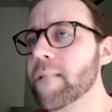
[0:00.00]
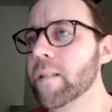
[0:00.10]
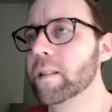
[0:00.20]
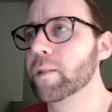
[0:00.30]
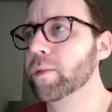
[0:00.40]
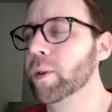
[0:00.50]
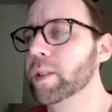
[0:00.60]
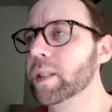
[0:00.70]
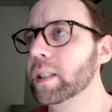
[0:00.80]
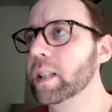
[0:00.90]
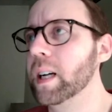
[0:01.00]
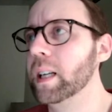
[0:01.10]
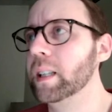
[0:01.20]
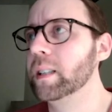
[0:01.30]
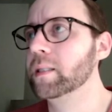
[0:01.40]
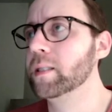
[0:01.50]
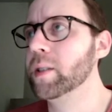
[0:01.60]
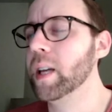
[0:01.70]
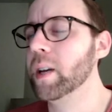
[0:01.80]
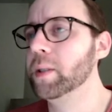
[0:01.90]
It's a forcing line. You
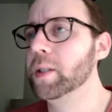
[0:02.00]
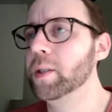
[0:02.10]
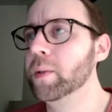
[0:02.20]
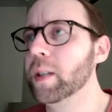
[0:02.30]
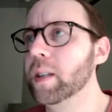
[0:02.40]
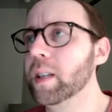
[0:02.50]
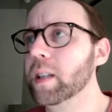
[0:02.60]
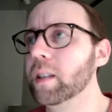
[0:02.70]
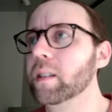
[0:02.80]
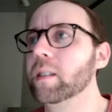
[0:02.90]
can't really do anything.